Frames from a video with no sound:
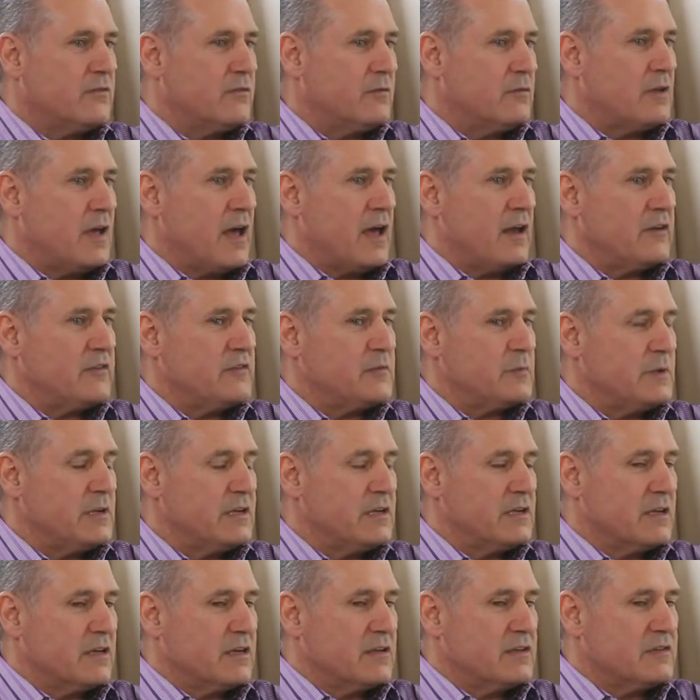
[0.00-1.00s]
to do that is
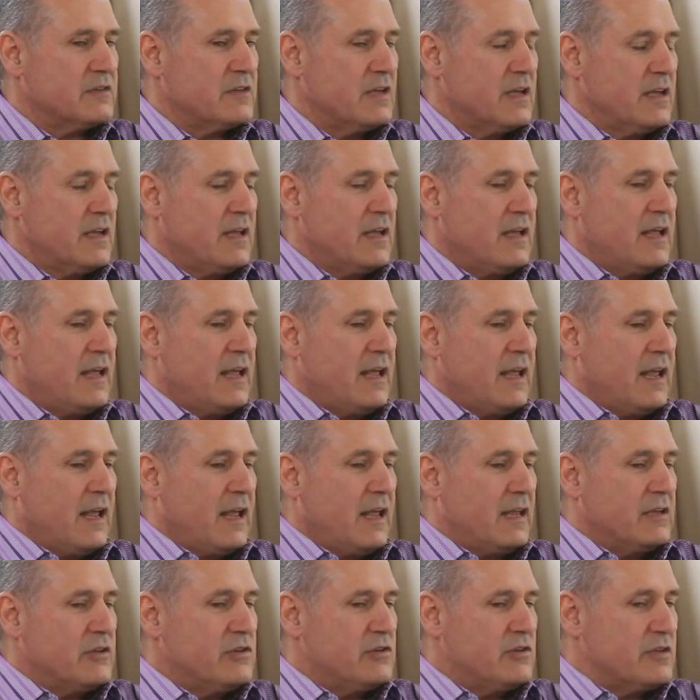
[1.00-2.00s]
because
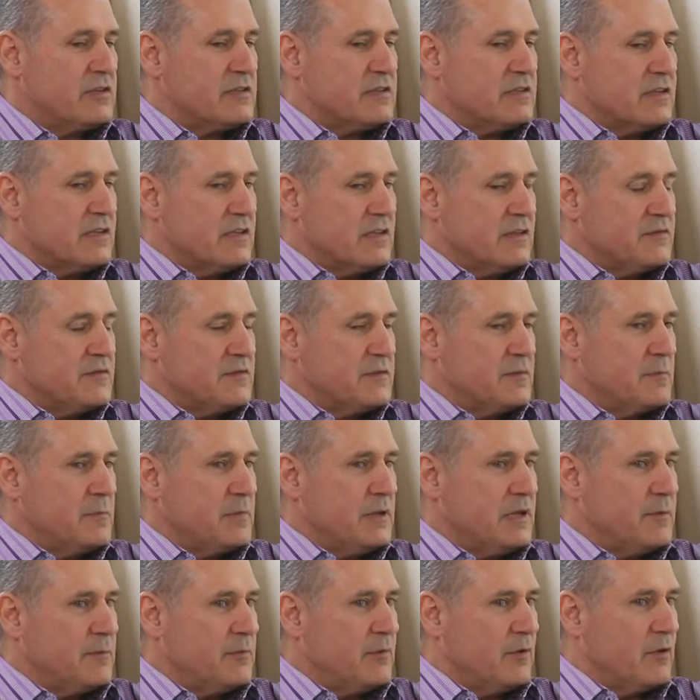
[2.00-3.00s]
just to give some
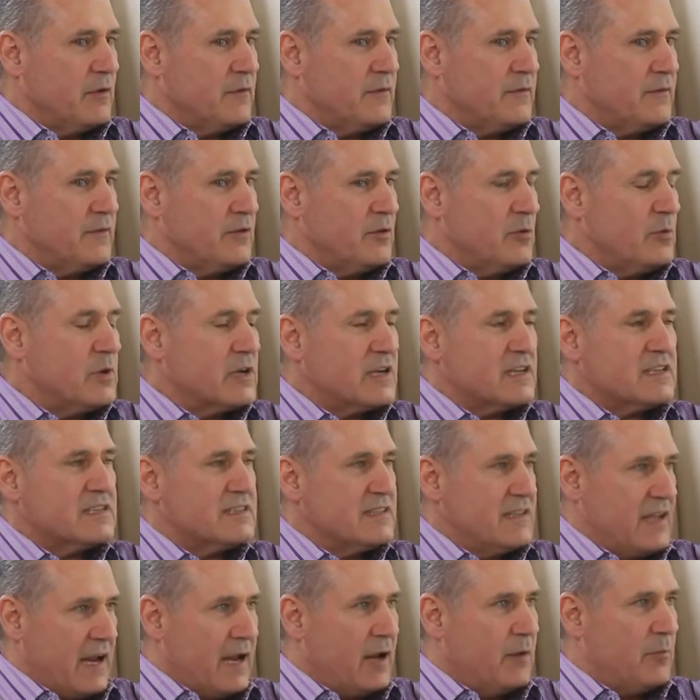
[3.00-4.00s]
people a few
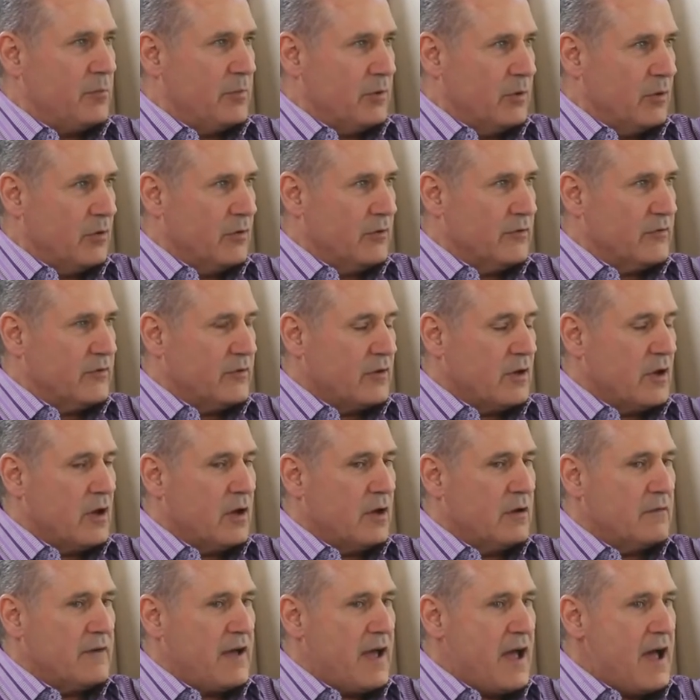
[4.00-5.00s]
examples
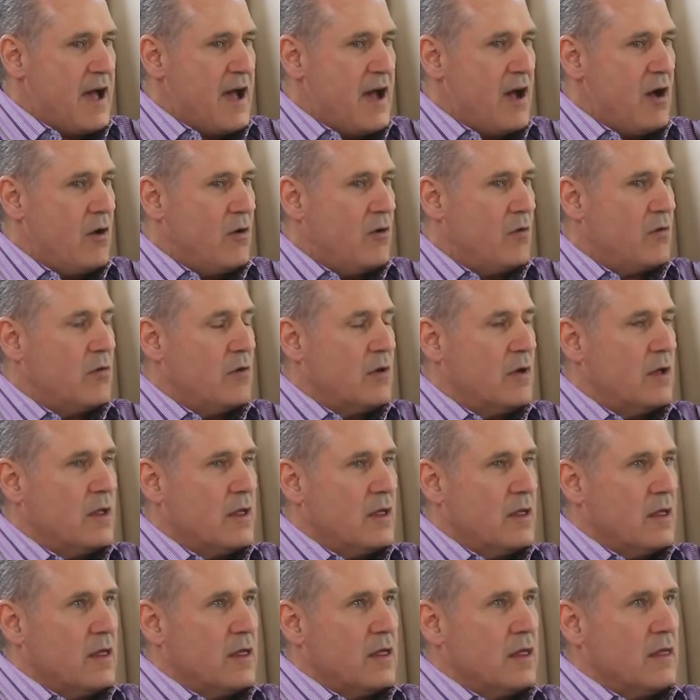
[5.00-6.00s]
of how
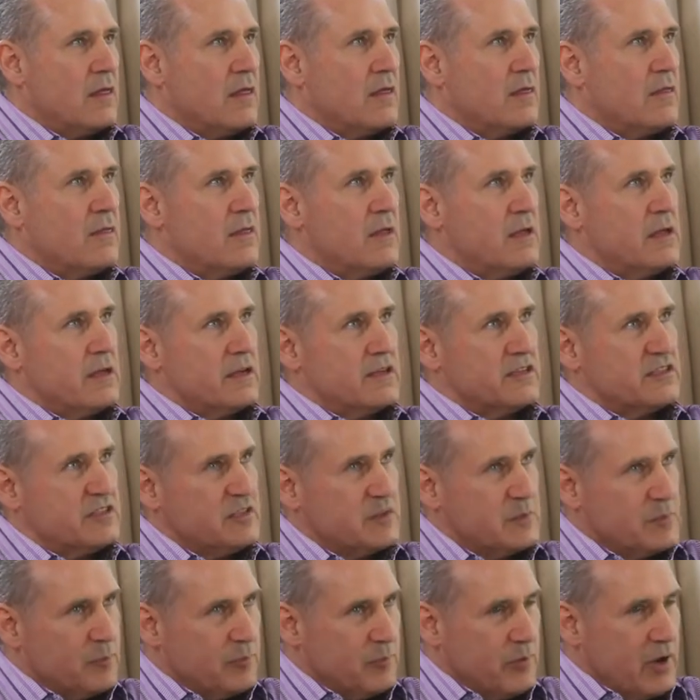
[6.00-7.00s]
the
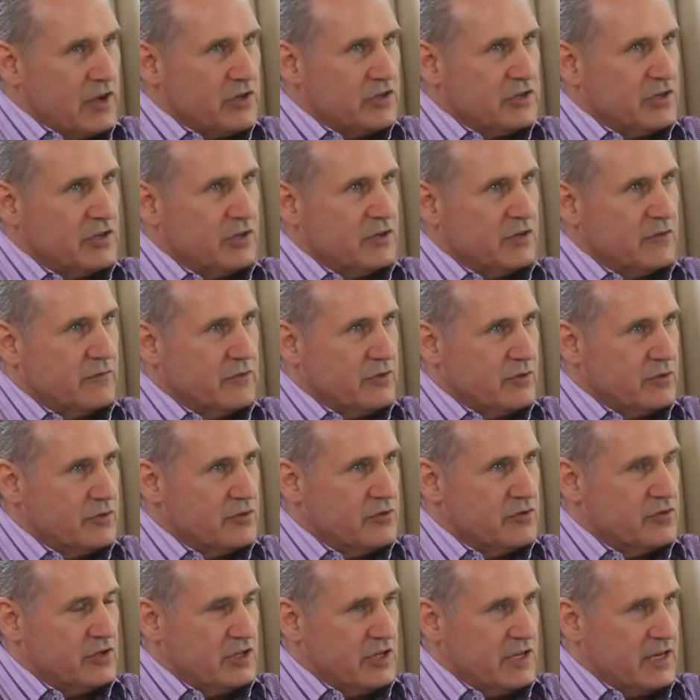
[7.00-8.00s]
expression of your
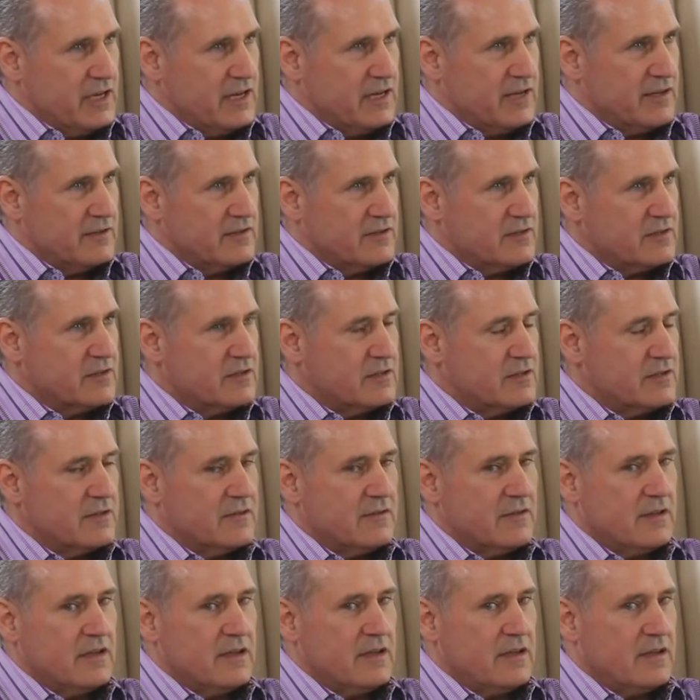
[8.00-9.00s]
genes,
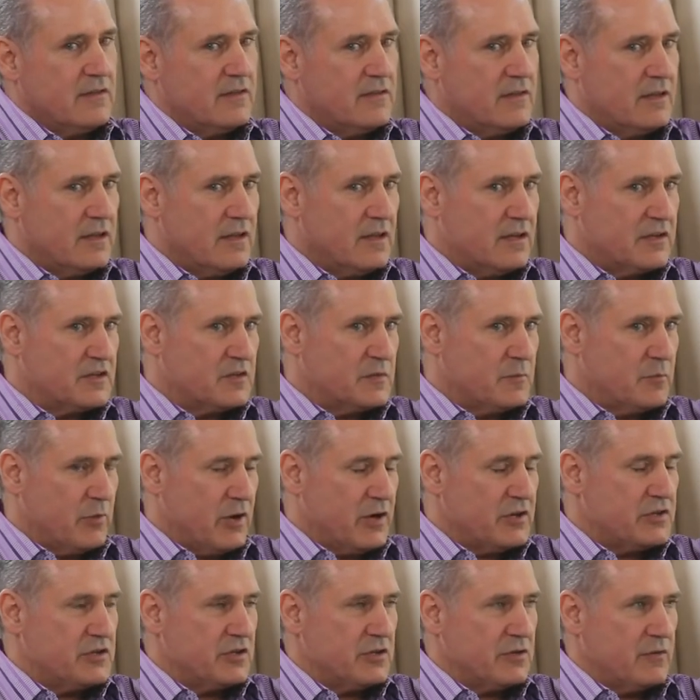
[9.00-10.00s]
the
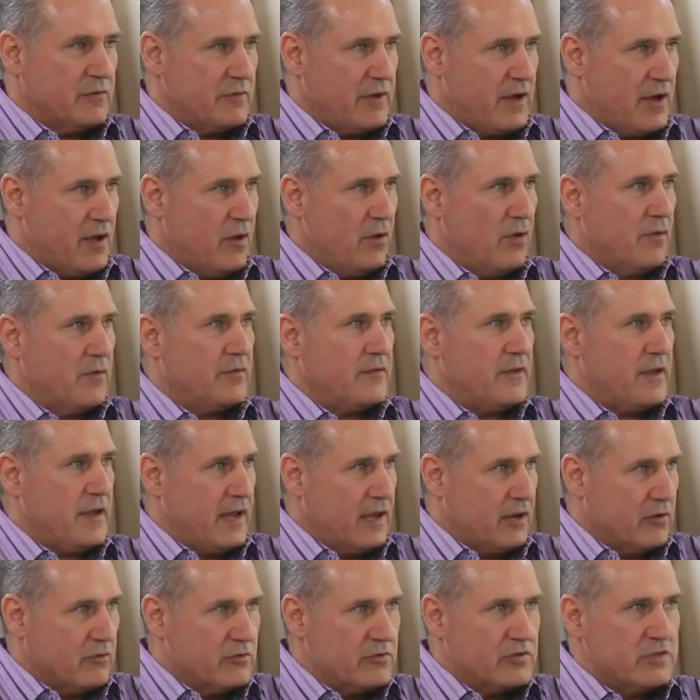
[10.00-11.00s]
expression of health,
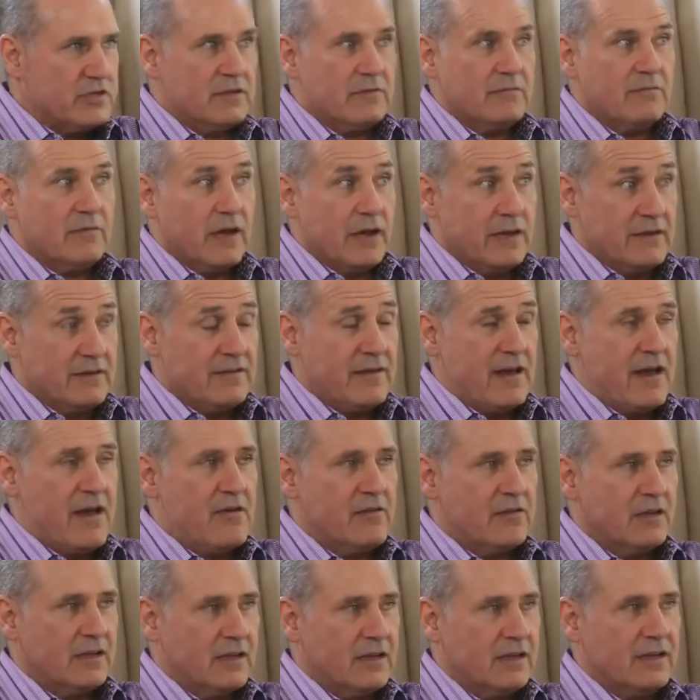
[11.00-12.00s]
energy, and
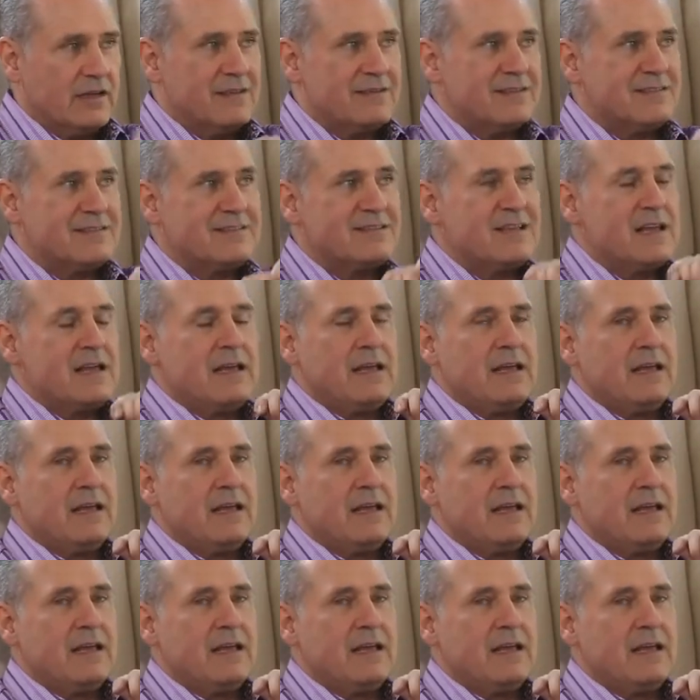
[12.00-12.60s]
vitality is